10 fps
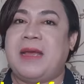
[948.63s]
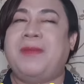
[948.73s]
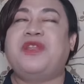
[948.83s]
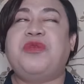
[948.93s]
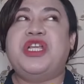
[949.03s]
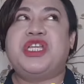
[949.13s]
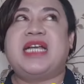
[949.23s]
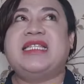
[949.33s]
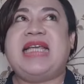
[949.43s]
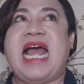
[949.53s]
But we
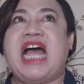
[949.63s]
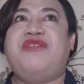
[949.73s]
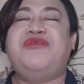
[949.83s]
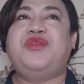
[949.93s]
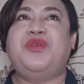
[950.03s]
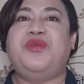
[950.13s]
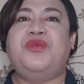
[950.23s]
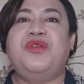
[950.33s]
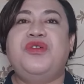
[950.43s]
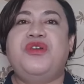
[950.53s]
just have
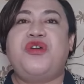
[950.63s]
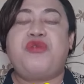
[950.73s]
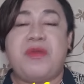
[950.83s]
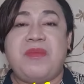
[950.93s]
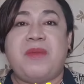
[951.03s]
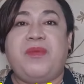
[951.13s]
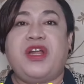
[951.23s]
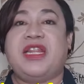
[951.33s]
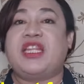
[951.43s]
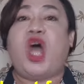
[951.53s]
to
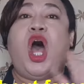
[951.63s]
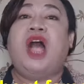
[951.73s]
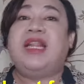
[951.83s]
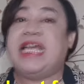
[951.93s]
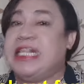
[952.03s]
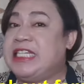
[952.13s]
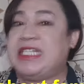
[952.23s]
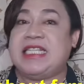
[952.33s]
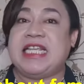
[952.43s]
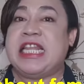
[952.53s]
remember that all
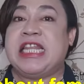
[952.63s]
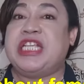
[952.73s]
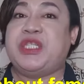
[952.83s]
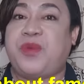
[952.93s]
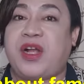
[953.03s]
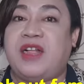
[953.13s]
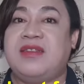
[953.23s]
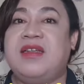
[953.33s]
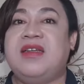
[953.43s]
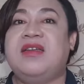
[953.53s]
entities in this world
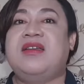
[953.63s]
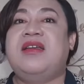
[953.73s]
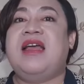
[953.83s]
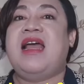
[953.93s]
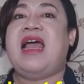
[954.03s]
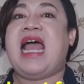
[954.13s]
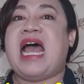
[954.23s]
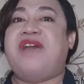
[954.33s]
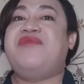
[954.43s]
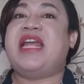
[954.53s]

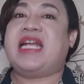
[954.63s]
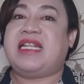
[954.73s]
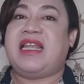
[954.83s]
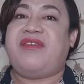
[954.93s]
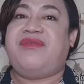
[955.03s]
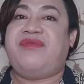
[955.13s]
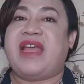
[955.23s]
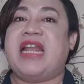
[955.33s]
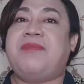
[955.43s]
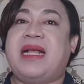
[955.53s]
have negative
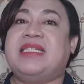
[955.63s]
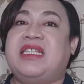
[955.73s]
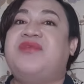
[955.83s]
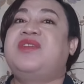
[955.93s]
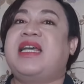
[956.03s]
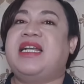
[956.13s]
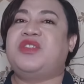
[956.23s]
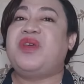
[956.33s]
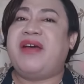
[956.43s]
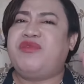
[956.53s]
and positive sides. So
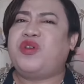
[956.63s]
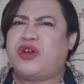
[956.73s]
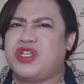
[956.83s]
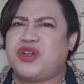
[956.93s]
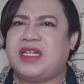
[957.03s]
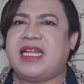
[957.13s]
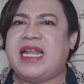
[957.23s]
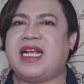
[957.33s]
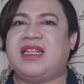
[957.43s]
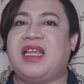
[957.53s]
we have to control the
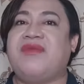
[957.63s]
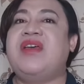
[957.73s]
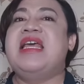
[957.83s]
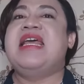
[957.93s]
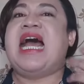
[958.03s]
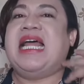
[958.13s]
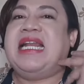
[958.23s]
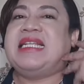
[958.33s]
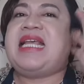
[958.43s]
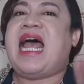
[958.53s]
negative and
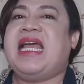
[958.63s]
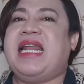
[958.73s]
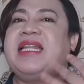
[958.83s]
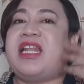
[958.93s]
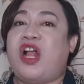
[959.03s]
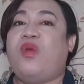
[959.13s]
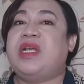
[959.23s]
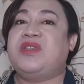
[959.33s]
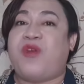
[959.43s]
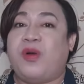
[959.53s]
let's highlight and
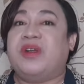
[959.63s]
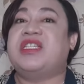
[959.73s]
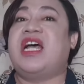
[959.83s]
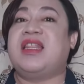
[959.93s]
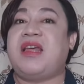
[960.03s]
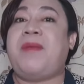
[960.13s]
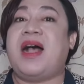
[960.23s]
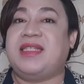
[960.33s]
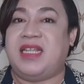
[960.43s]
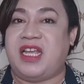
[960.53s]
always focus on the
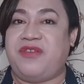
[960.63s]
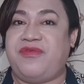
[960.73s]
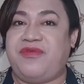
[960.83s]
positive.